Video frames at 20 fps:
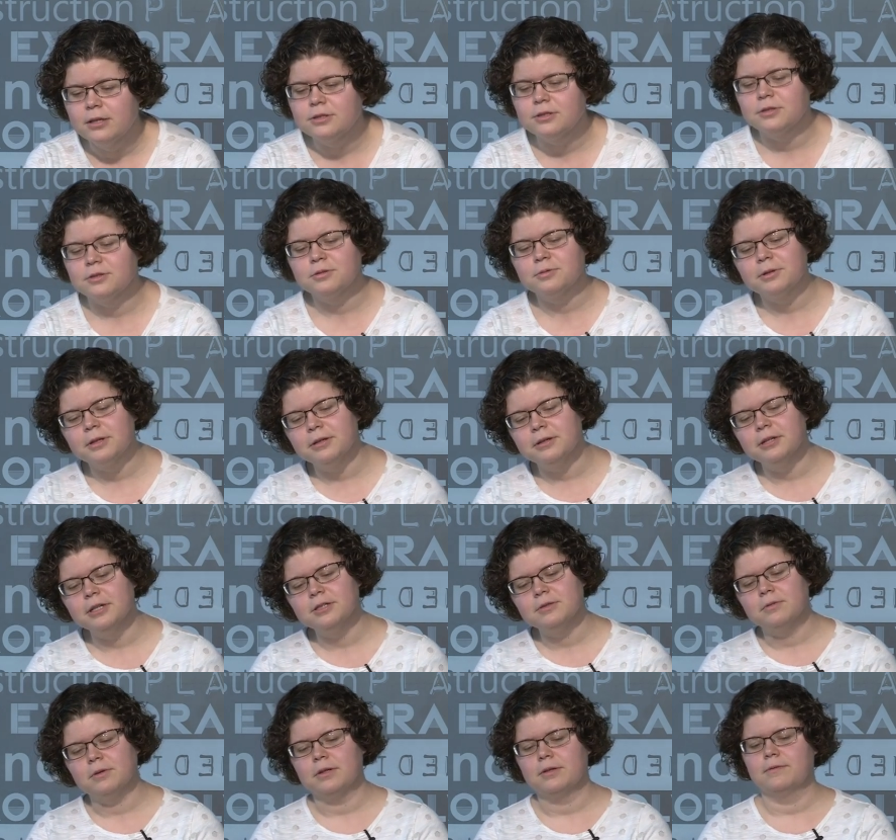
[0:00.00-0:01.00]
So Twitter
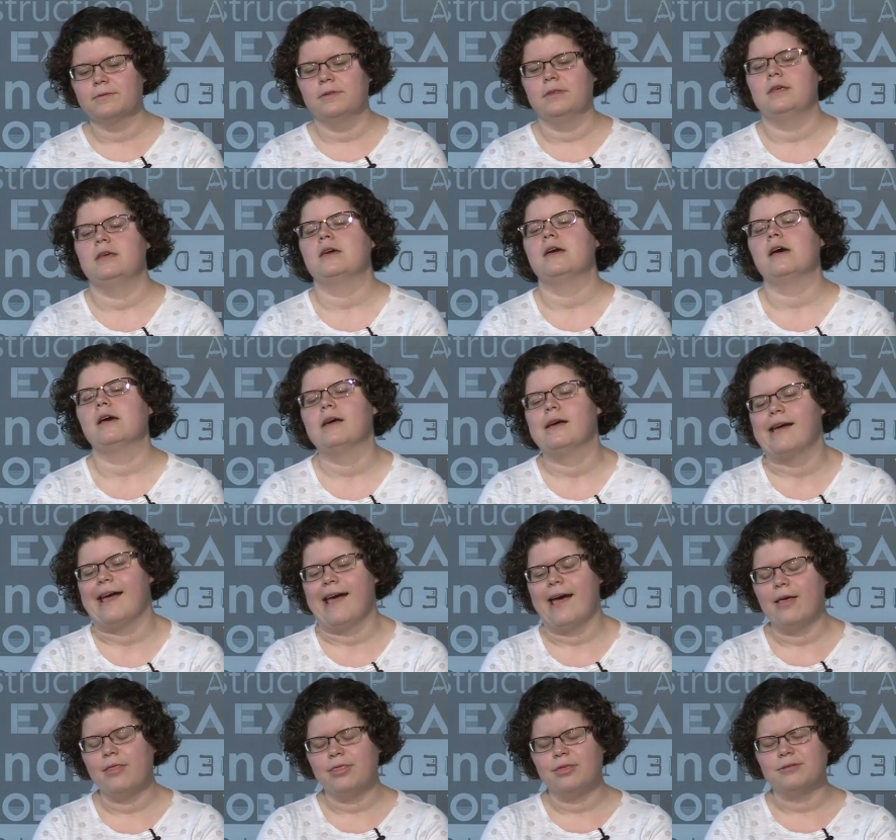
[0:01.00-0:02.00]
is one of
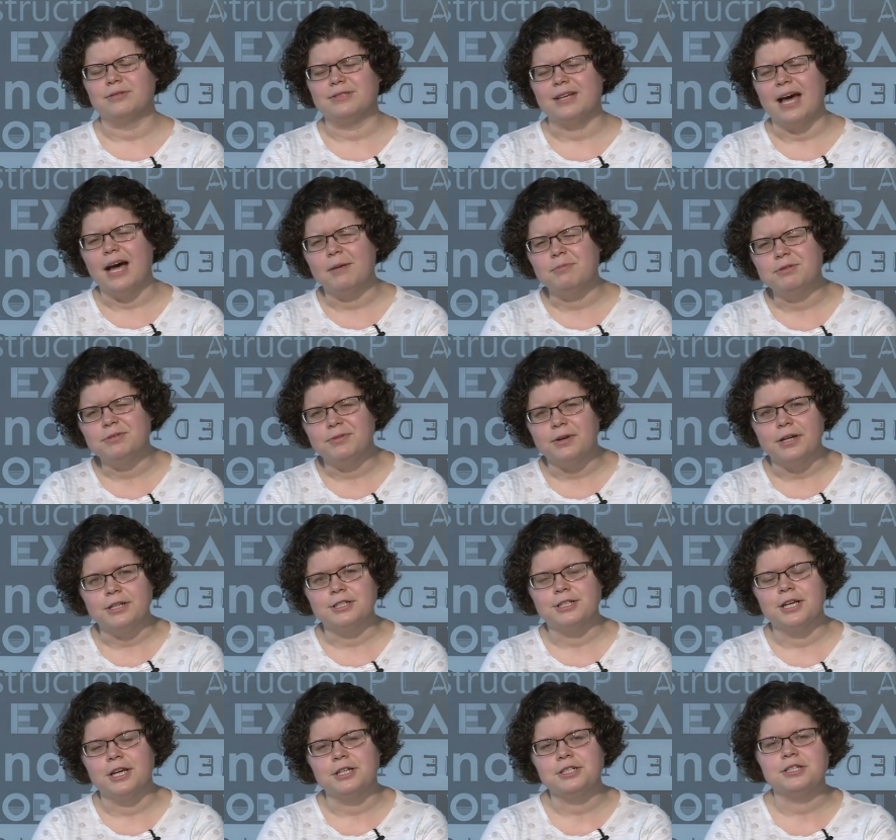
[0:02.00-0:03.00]
those apps for
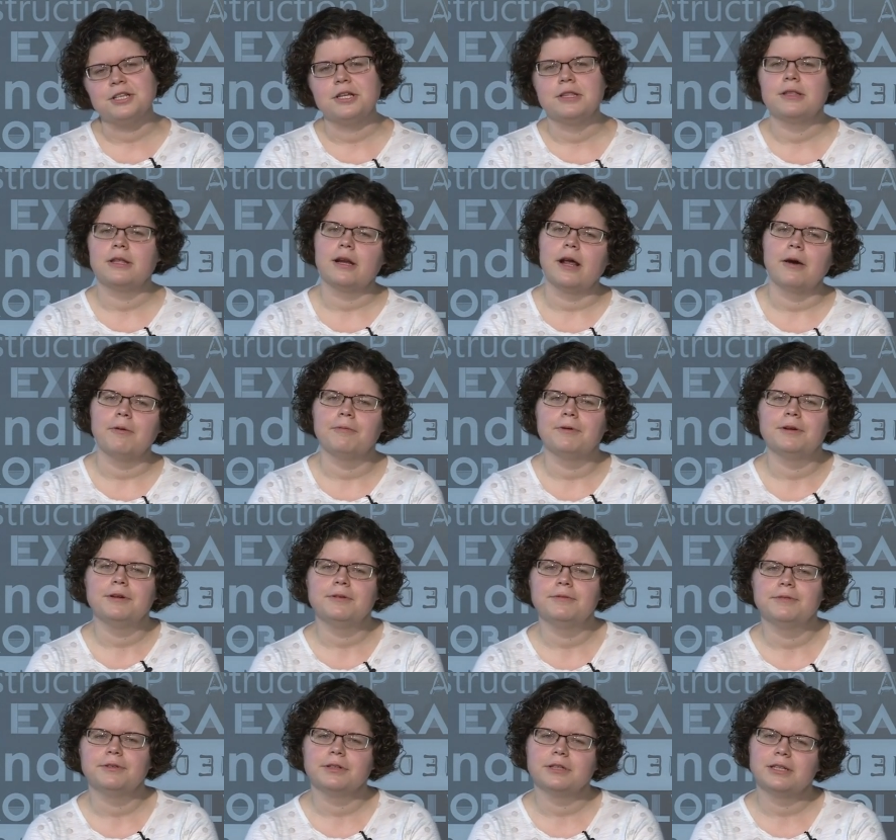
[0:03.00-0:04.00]
education that I wouldn't
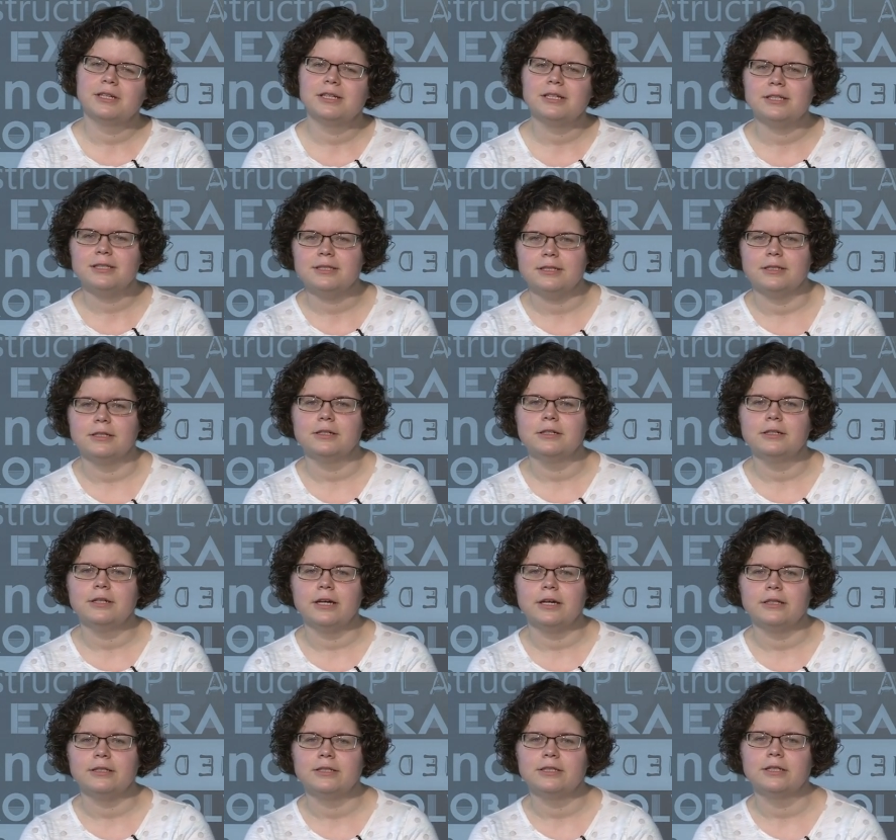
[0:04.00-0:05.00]
have really considered
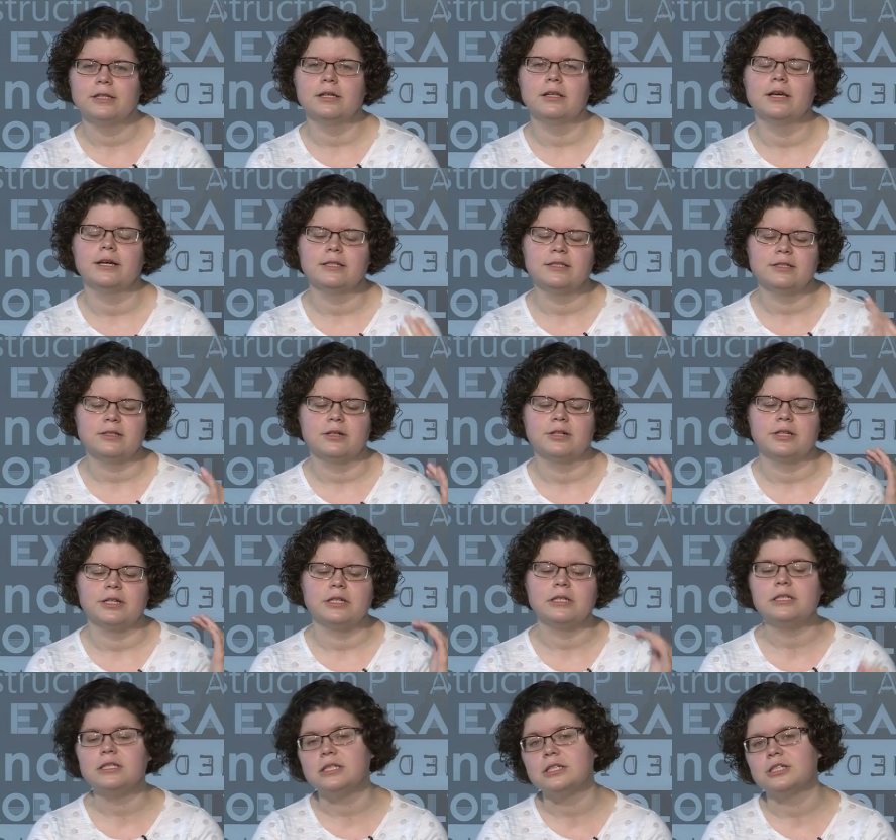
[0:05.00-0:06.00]
until I
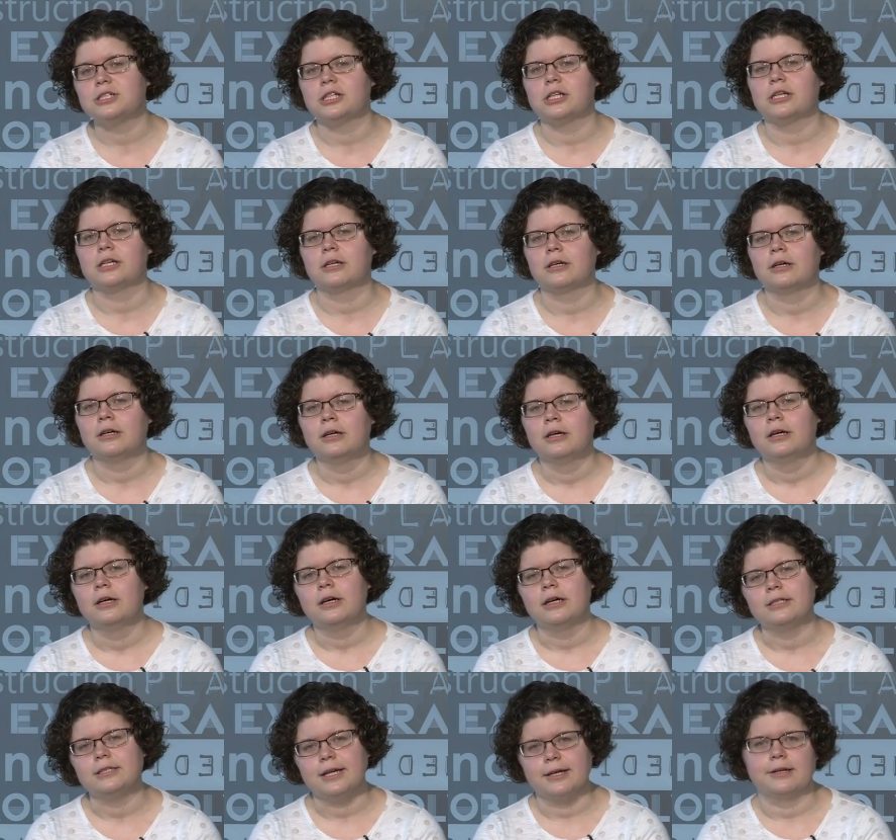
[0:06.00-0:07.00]
started teaching
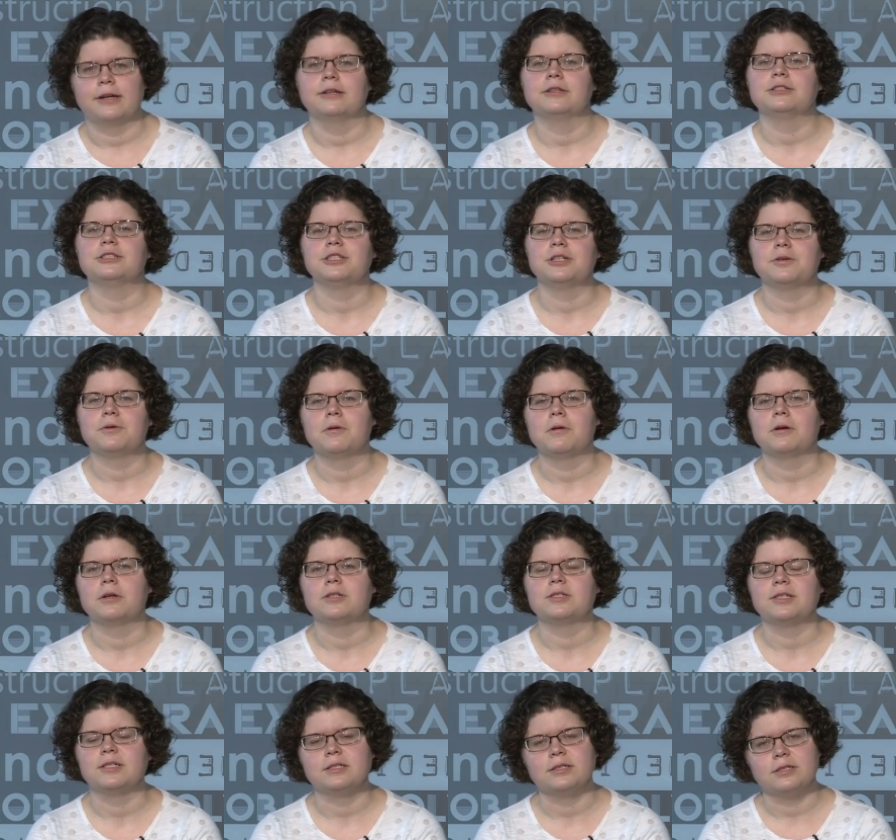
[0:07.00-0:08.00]
a technology
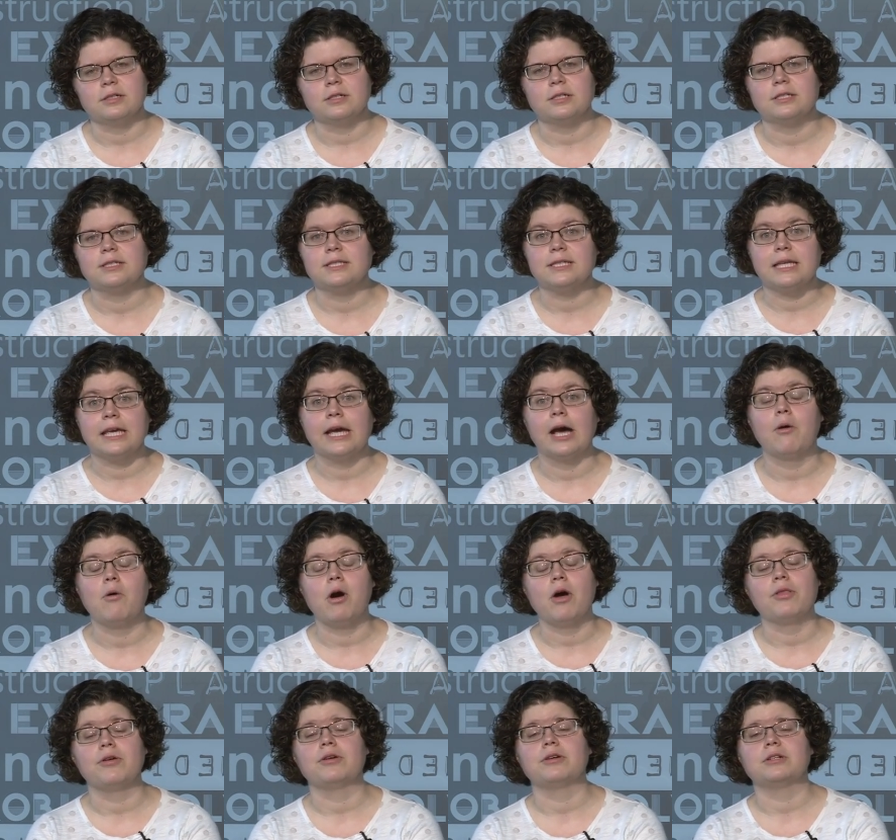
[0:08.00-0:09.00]
course and started seeing how
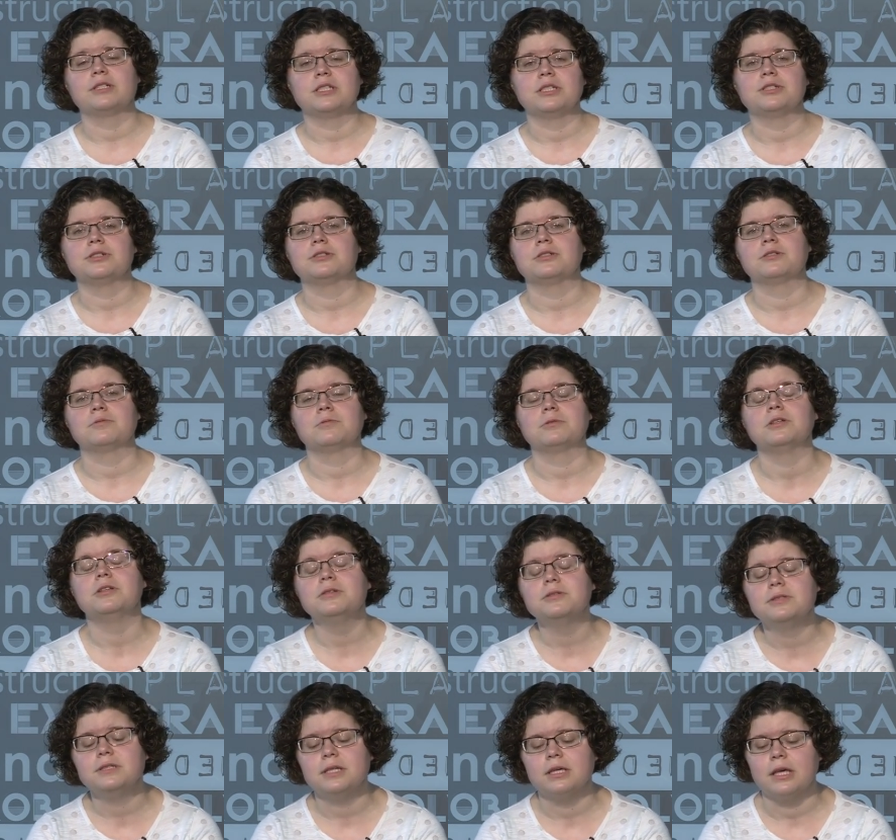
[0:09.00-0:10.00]
other teachers were
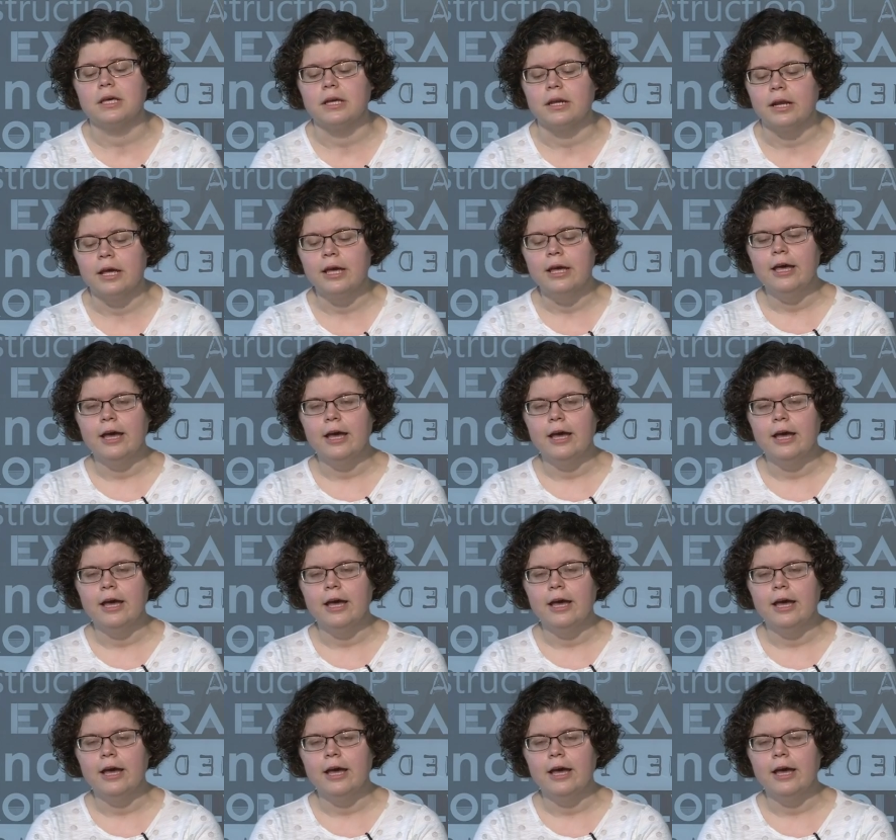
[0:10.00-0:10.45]
using it,